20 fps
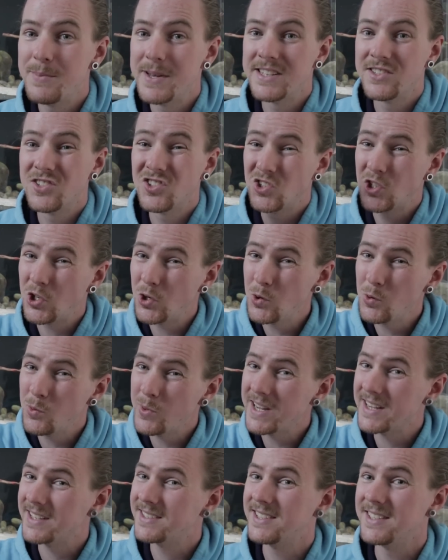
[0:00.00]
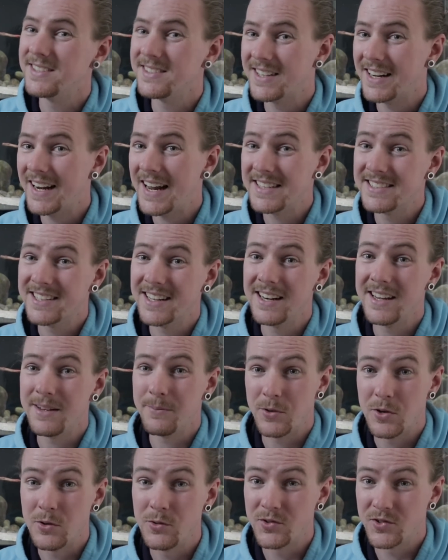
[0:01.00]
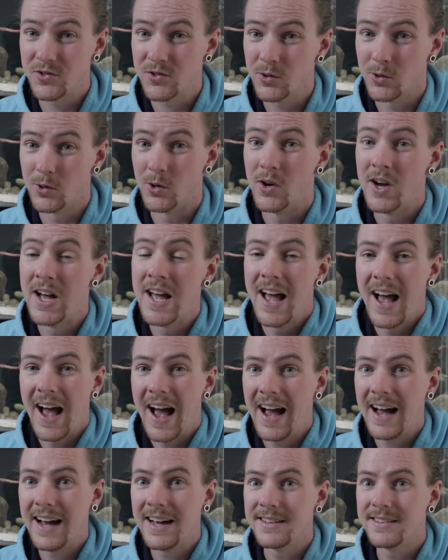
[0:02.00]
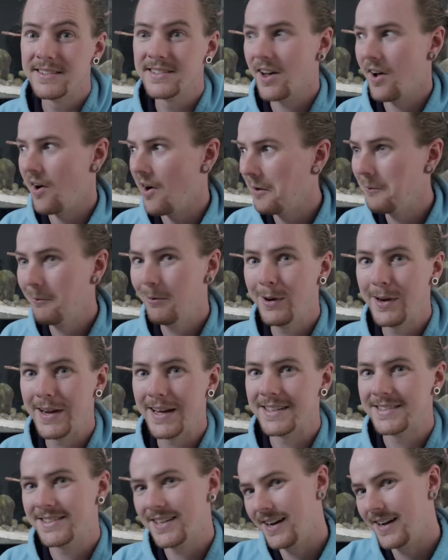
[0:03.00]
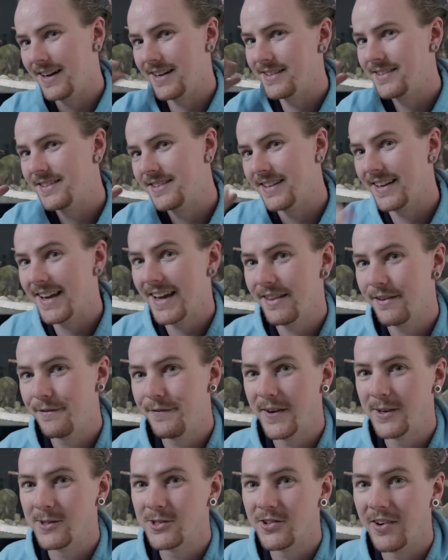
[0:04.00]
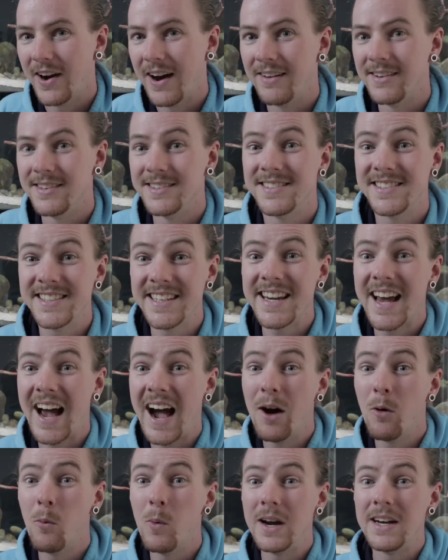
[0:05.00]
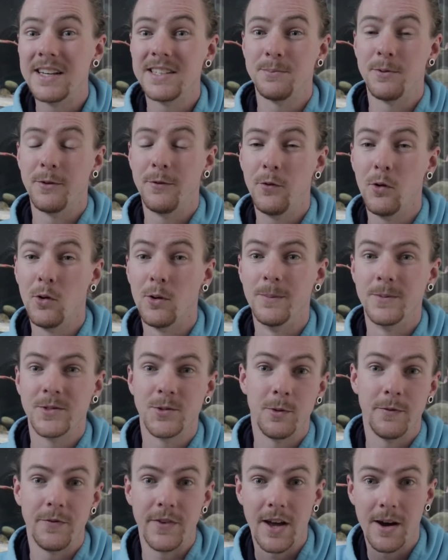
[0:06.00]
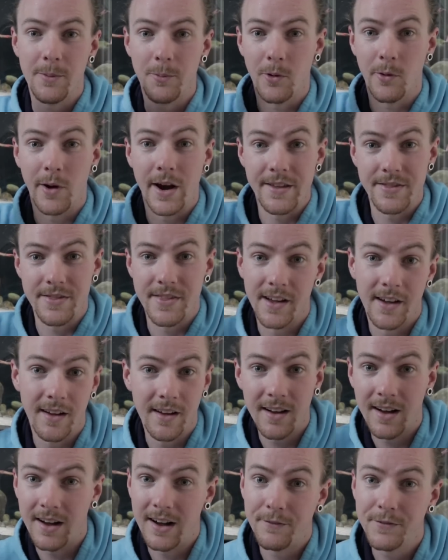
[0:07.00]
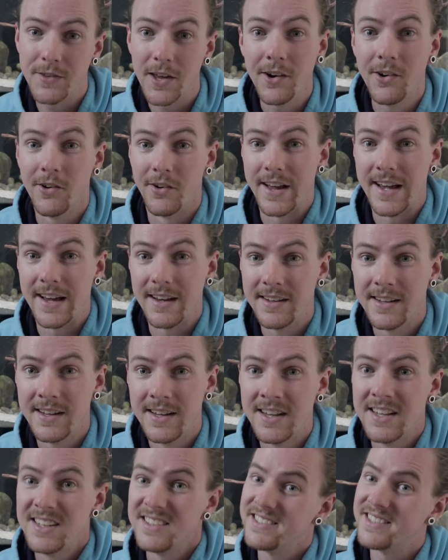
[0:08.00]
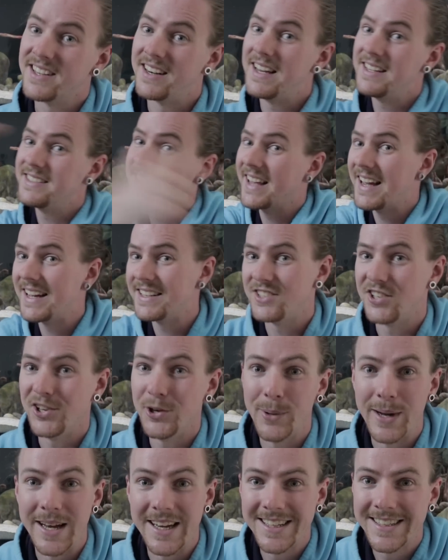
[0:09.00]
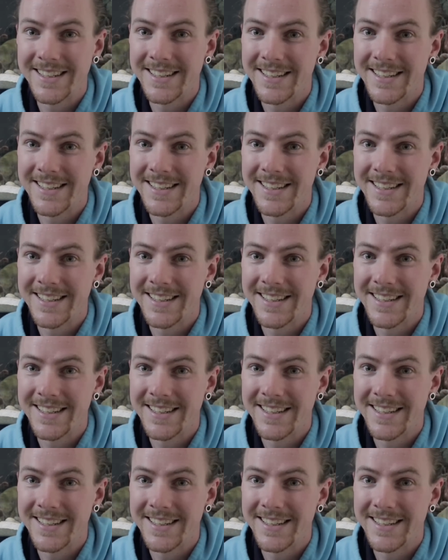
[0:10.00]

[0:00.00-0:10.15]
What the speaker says: been 2 weeks since the last clip you saw and I'm really excited to get the filter out and see how well it's performed with the upgrade that I've done on it. So let's get to it.